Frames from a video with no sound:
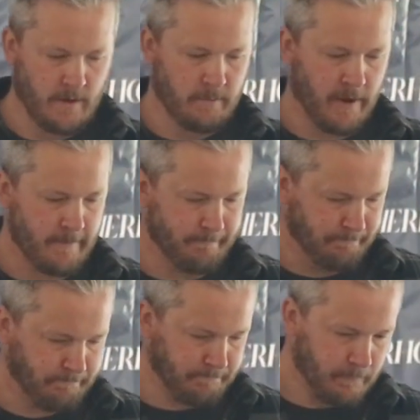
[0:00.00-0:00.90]
But
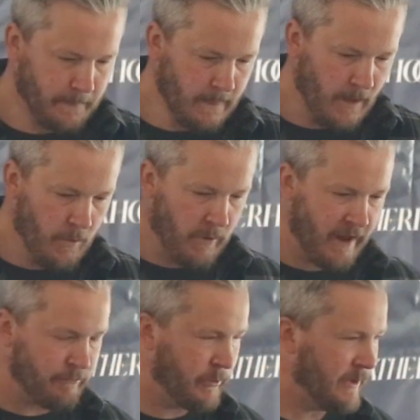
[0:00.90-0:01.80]
what
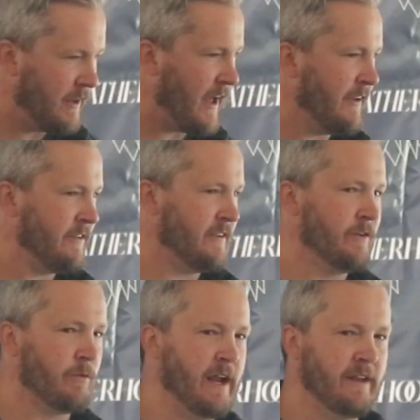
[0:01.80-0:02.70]
I've realized
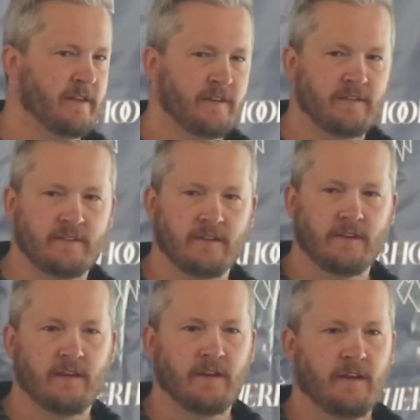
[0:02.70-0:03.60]
in
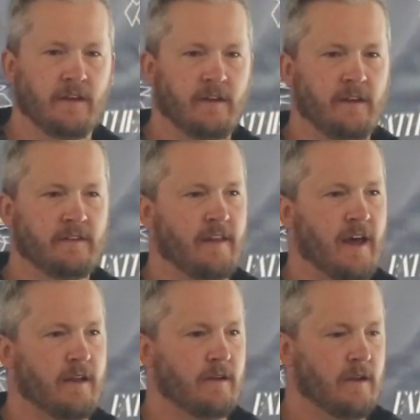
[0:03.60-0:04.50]
writing this is
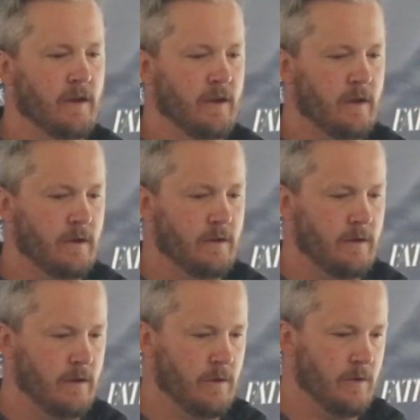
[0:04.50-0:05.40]
that
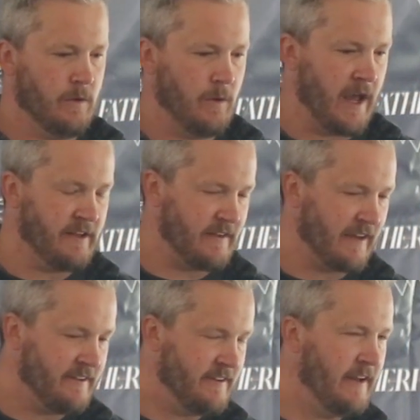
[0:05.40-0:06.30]

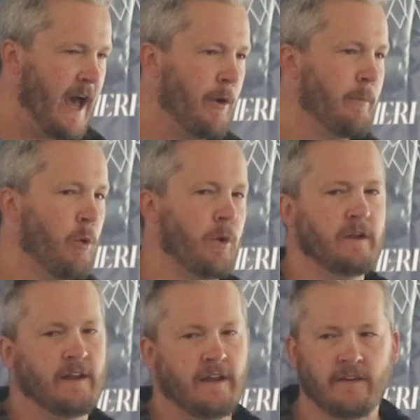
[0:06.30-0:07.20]
I, I see how
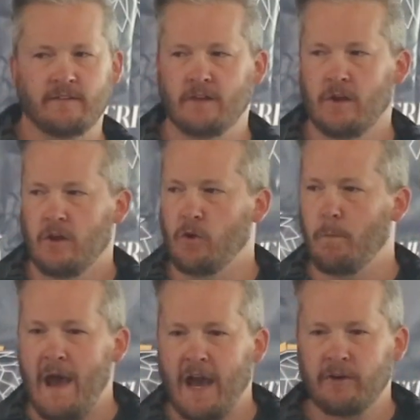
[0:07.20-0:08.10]
important it is, no
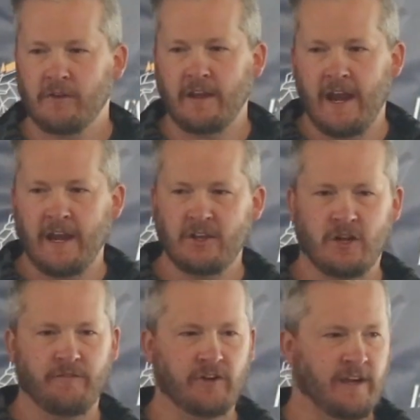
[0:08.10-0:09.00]
matter the age
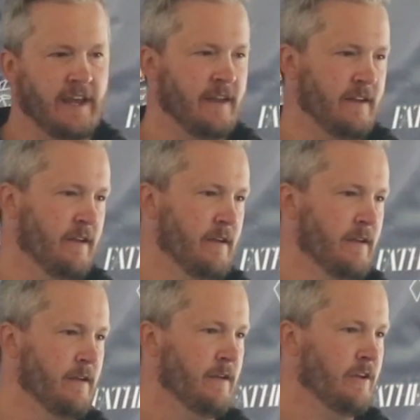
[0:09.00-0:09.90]
of your kid,
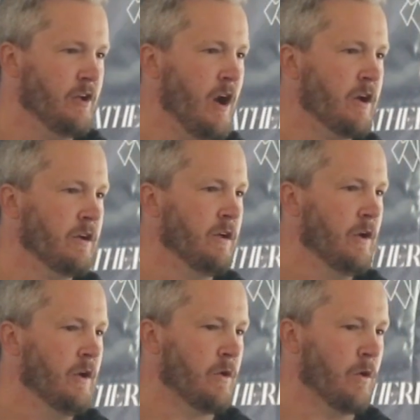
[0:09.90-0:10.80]
young
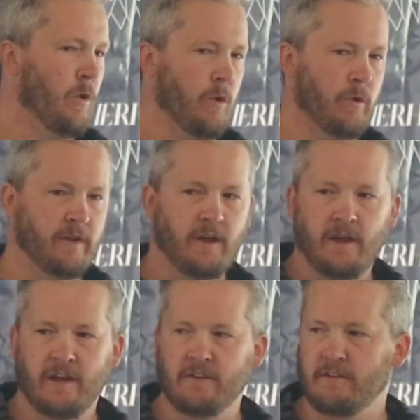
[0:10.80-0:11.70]
or old,
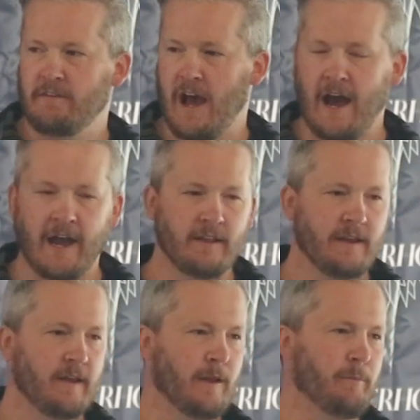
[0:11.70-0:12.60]
it is
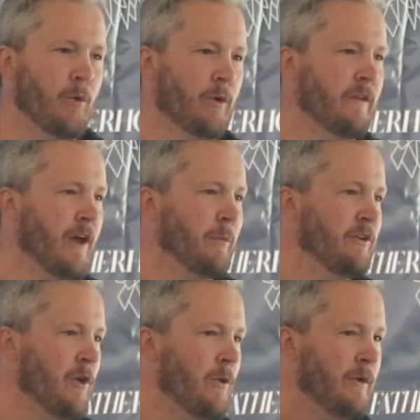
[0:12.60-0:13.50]
highly important that we
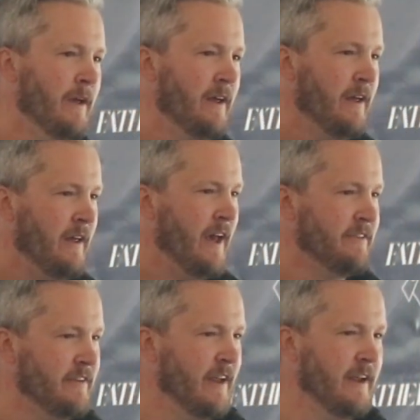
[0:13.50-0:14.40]
don't
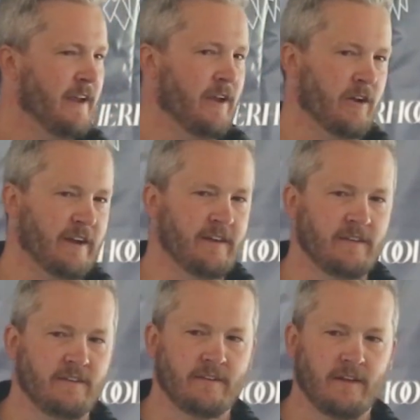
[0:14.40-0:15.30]
hesitate in our
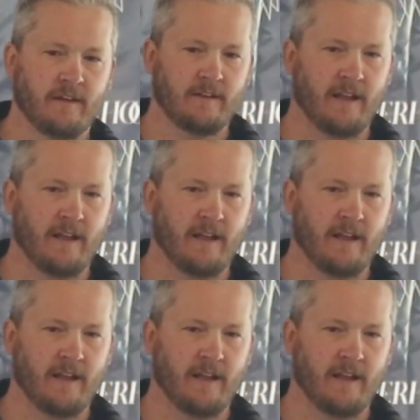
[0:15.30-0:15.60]
kids'